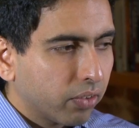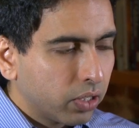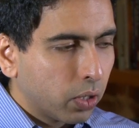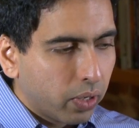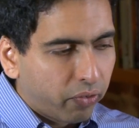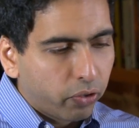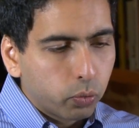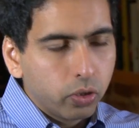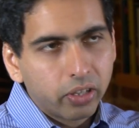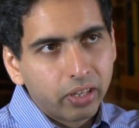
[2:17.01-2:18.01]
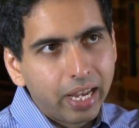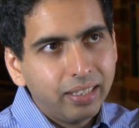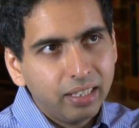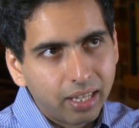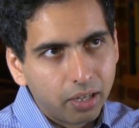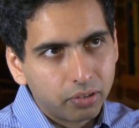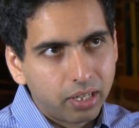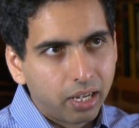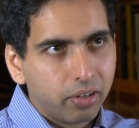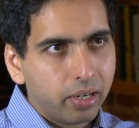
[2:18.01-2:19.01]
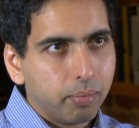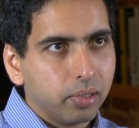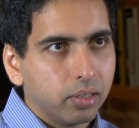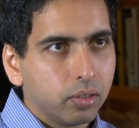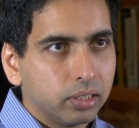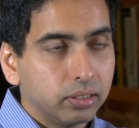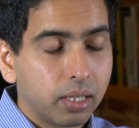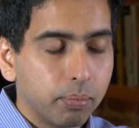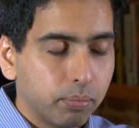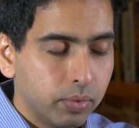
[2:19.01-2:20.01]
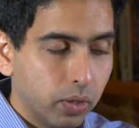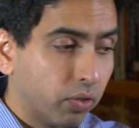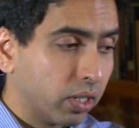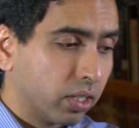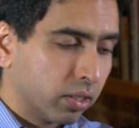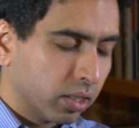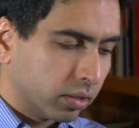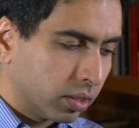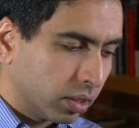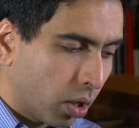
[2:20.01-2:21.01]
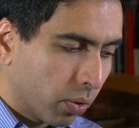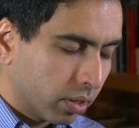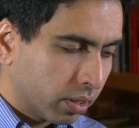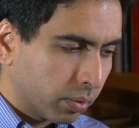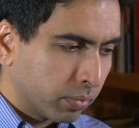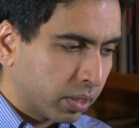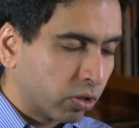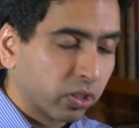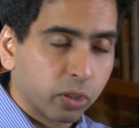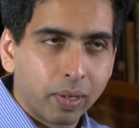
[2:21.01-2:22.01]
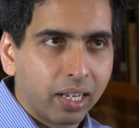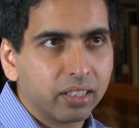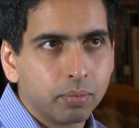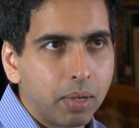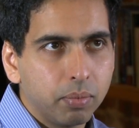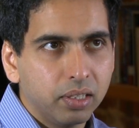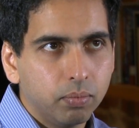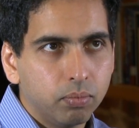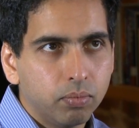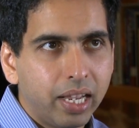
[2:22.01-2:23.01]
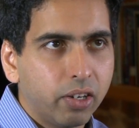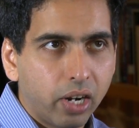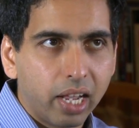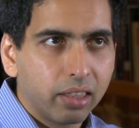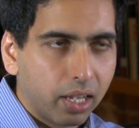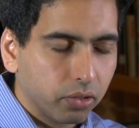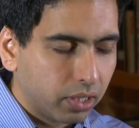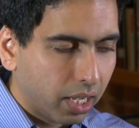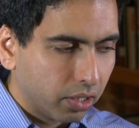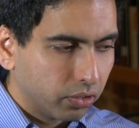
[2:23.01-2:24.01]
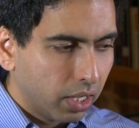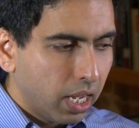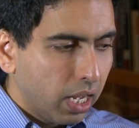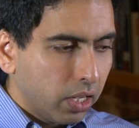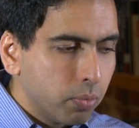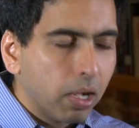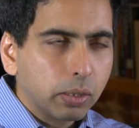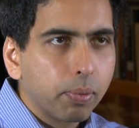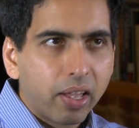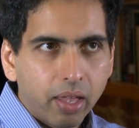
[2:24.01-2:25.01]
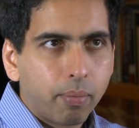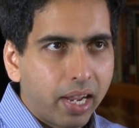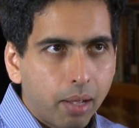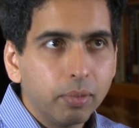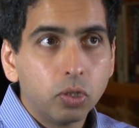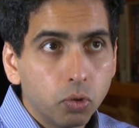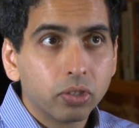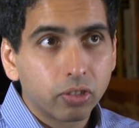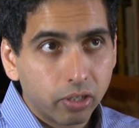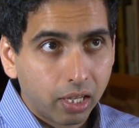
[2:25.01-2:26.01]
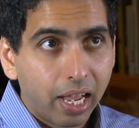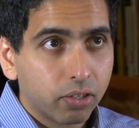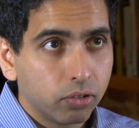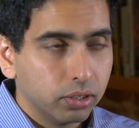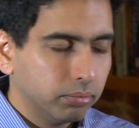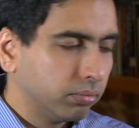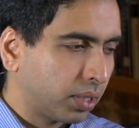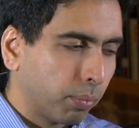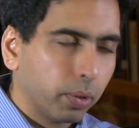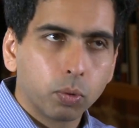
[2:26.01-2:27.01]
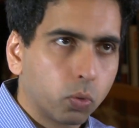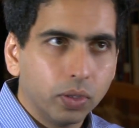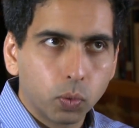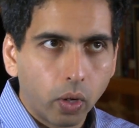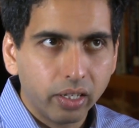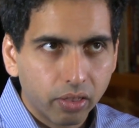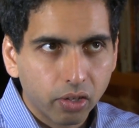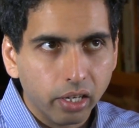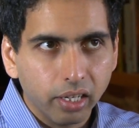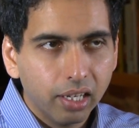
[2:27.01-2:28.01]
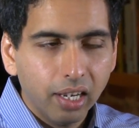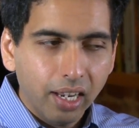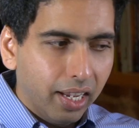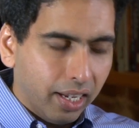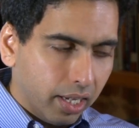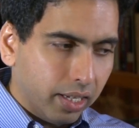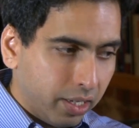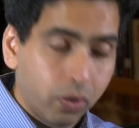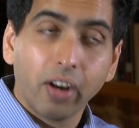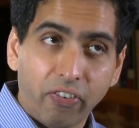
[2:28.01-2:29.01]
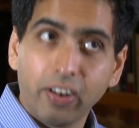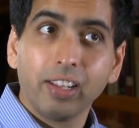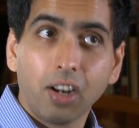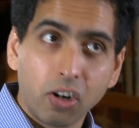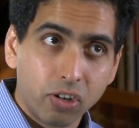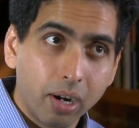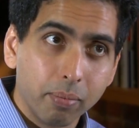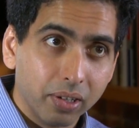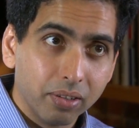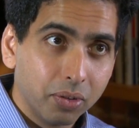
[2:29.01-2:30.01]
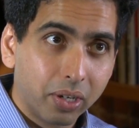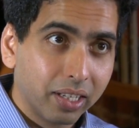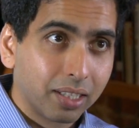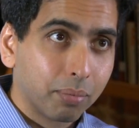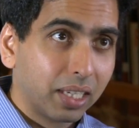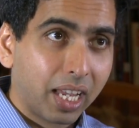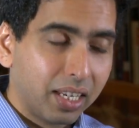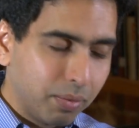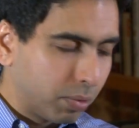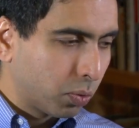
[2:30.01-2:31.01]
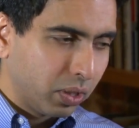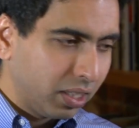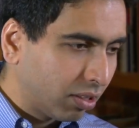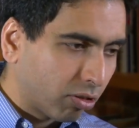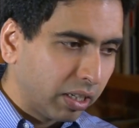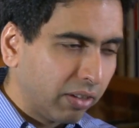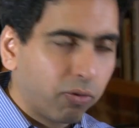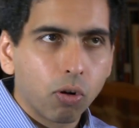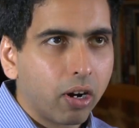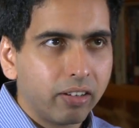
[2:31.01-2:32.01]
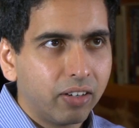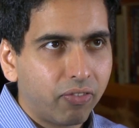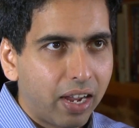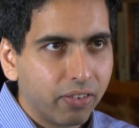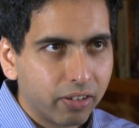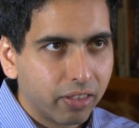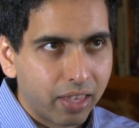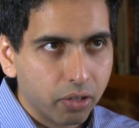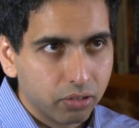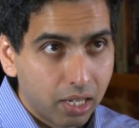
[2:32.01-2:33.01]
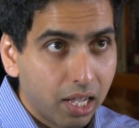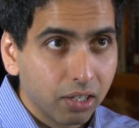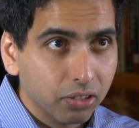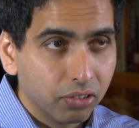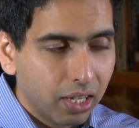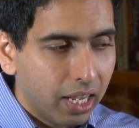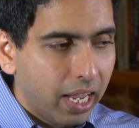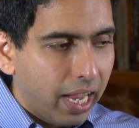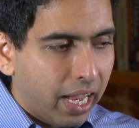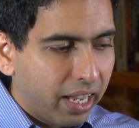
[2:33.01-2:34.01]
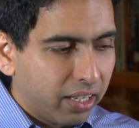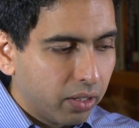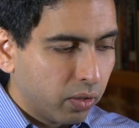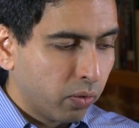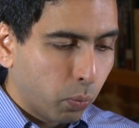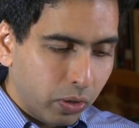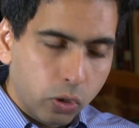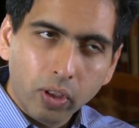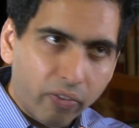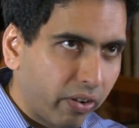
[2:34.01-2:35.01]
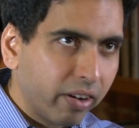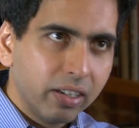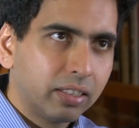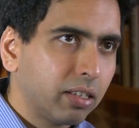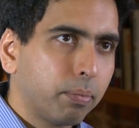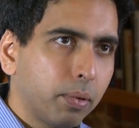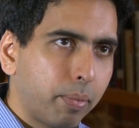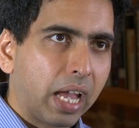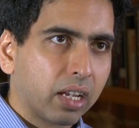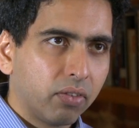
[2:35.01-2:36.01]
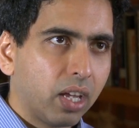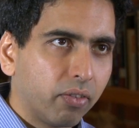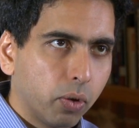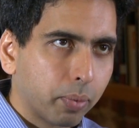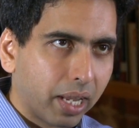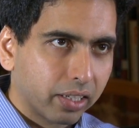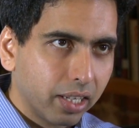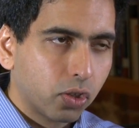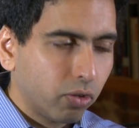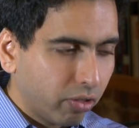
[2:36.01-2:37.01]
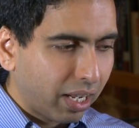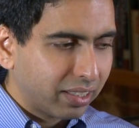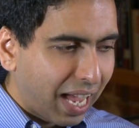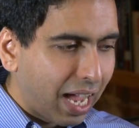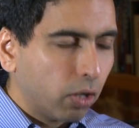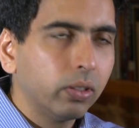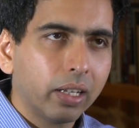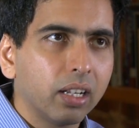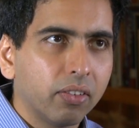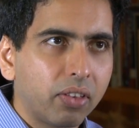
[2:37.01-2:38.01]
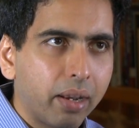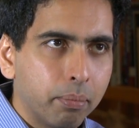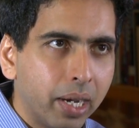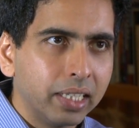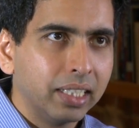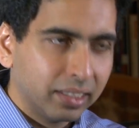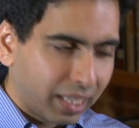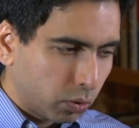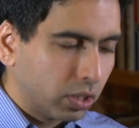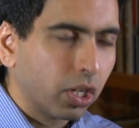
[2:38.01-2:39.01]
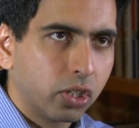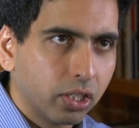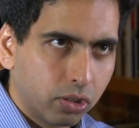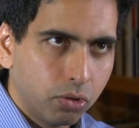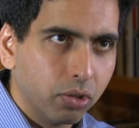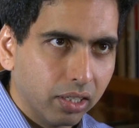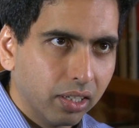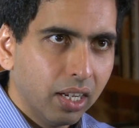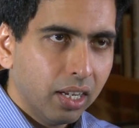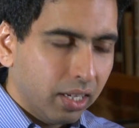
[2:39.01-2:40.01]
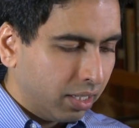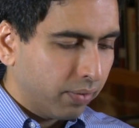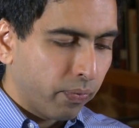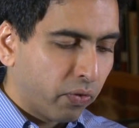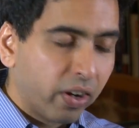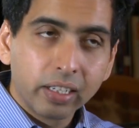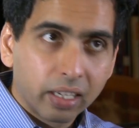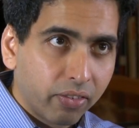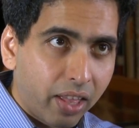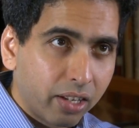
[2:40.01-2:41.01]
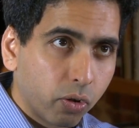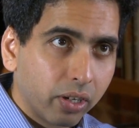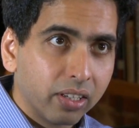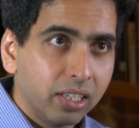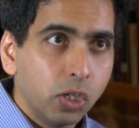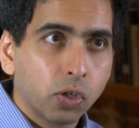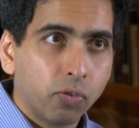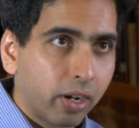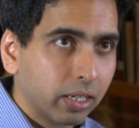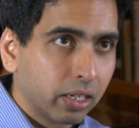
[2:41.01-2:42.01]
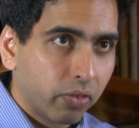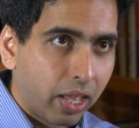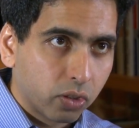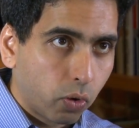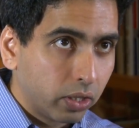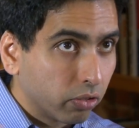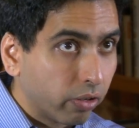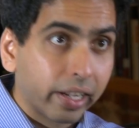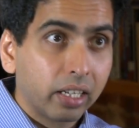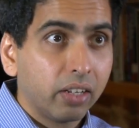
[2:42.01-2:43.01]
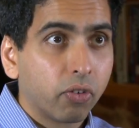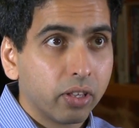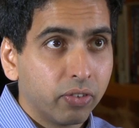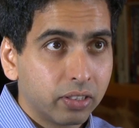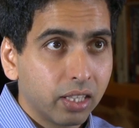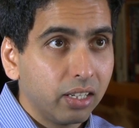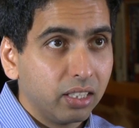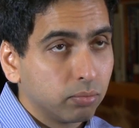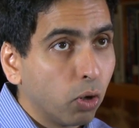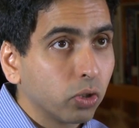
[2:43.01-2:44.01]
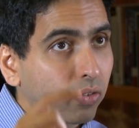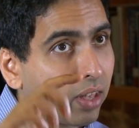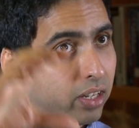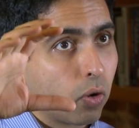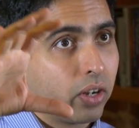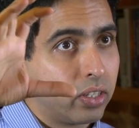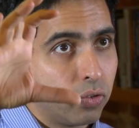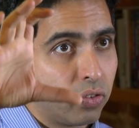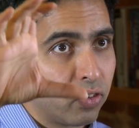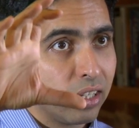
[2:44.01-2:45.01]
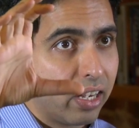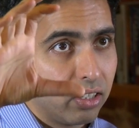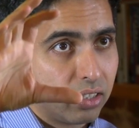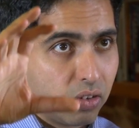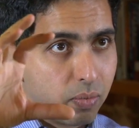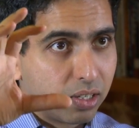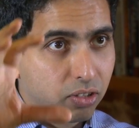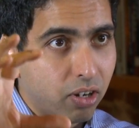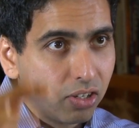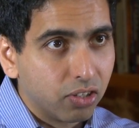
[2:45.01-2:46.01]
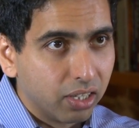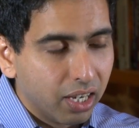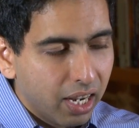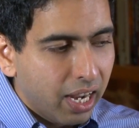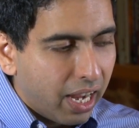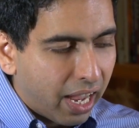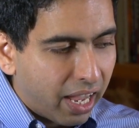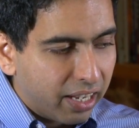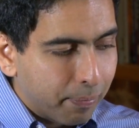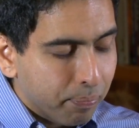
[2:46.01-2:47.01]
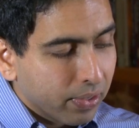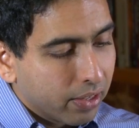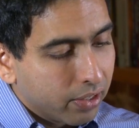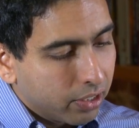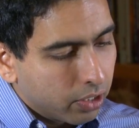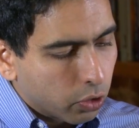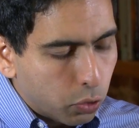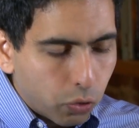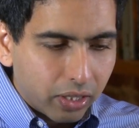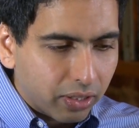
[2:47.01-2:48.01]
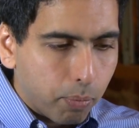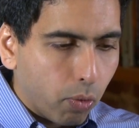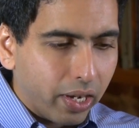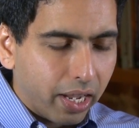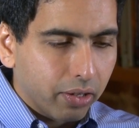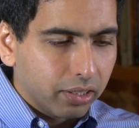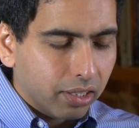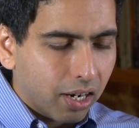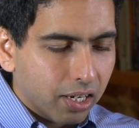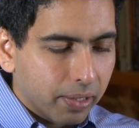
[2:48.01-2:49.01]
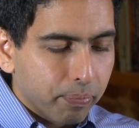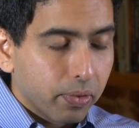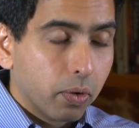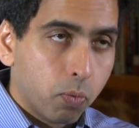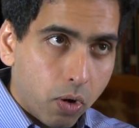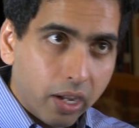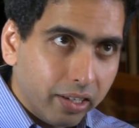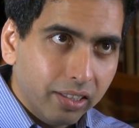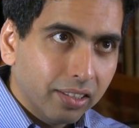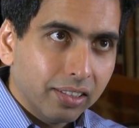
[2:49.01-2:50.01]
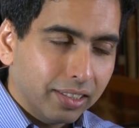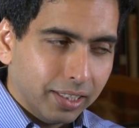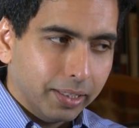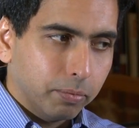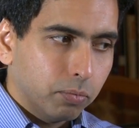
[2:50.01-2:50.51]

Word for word: of, you know, at first when you look at the eighteen thousand dollar number, or in some, you know, even the the lower the districts that spend less, it might be eight or nine thousand dollars. You multiply that by how many students are in a classroom, someplace between twenty and thirty. Uh, you get a fairly large number. You get something in between three, four hundred, five hundred thousand dollars, and when you do that very simple back of the envelope calculation, you realize how little of that money is actually touching the student. It, very little of that is going to the teacher, very little of that is going directly for the facilities. Most of that is going to, for layers of administration. And uh, the two things I point out uh, are one, uh,